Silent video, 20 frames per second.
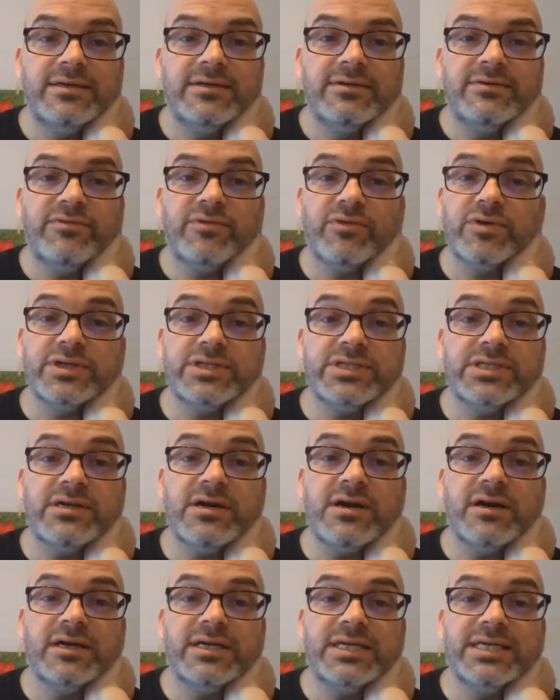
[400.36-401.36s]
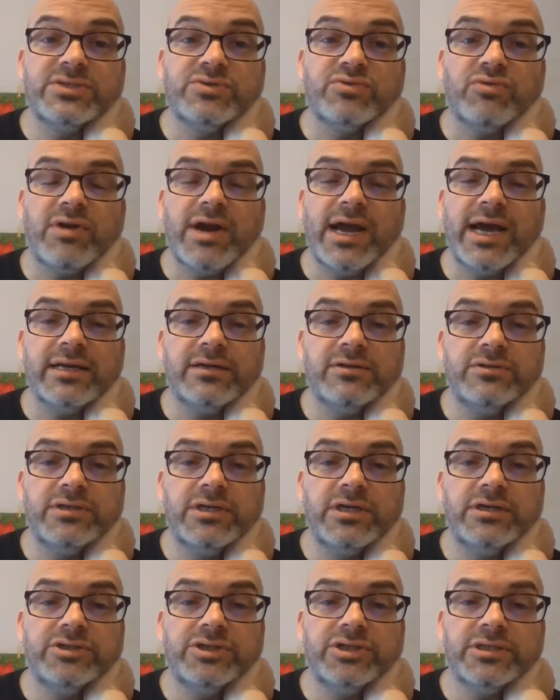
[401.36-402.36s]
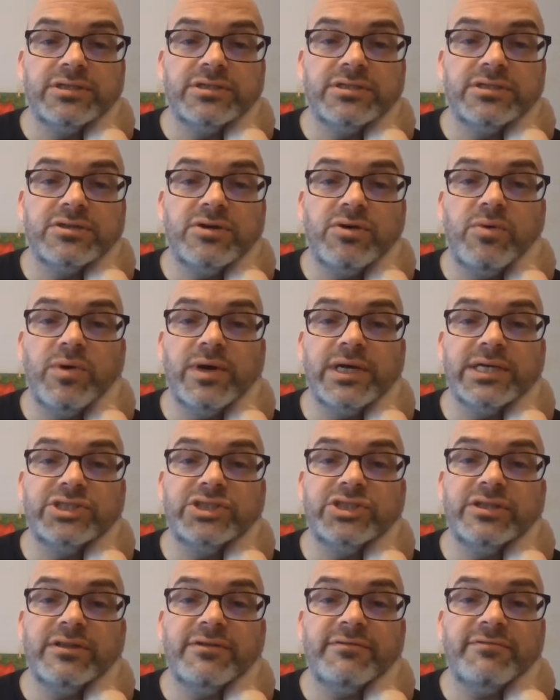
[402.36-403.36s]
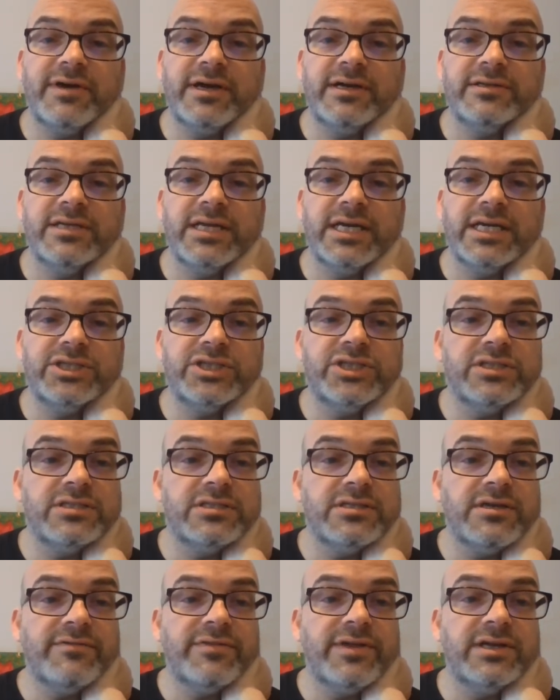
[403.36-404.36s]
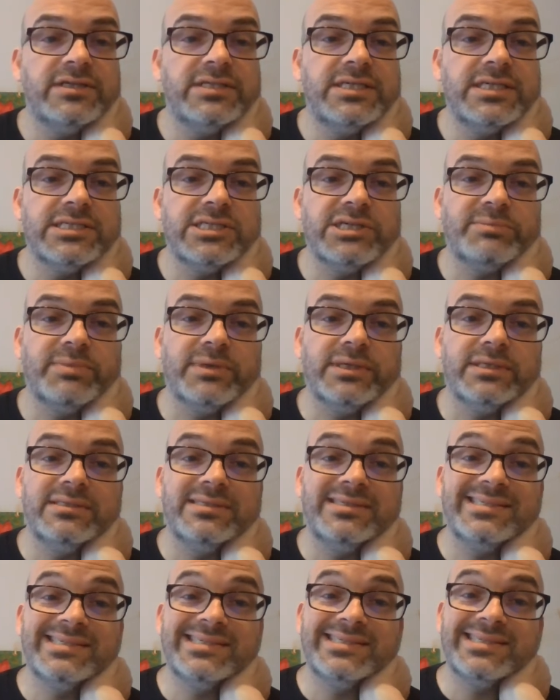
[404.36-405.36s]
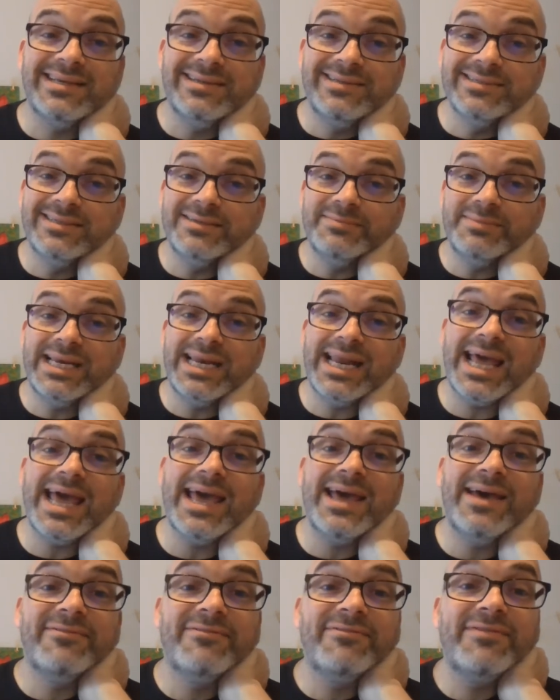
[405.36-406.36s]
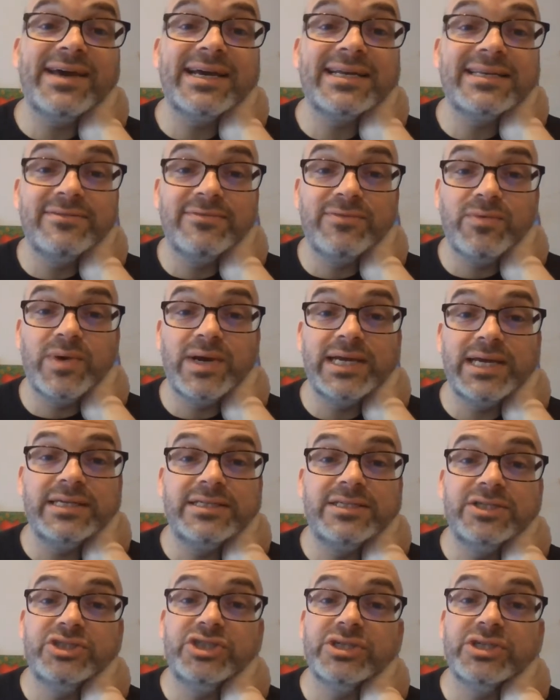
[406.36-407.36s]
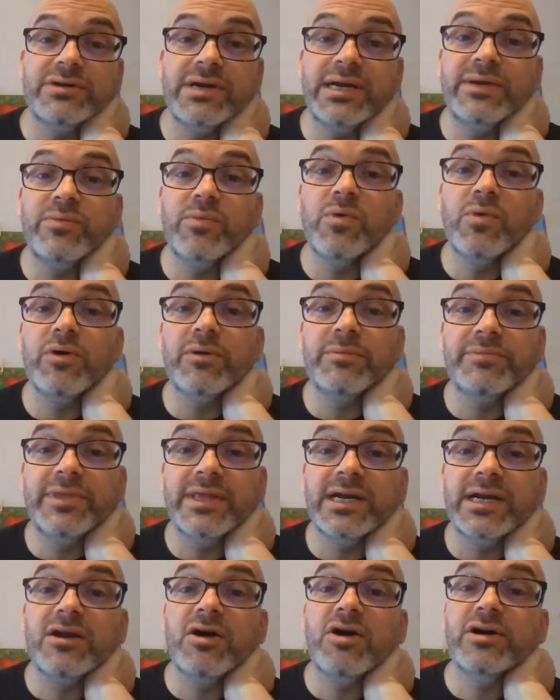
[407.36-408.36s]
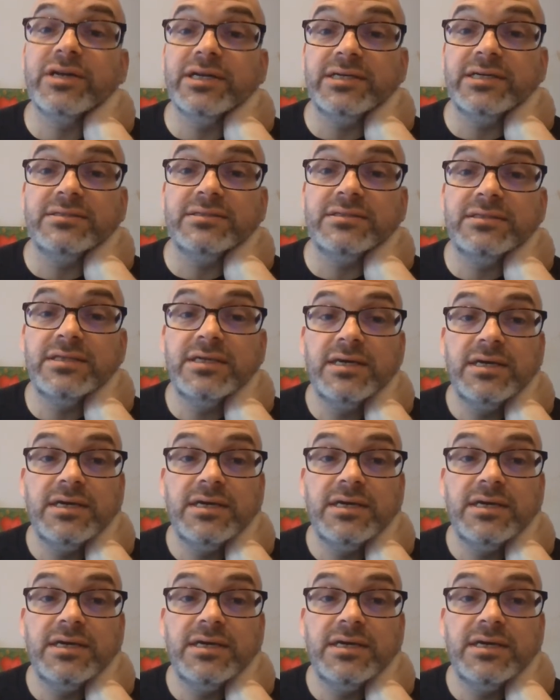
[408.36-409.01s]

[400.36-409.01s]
For a start, his radical notions questioned the foundations of their discipline, seldom an effective way to generate warmth in an audience.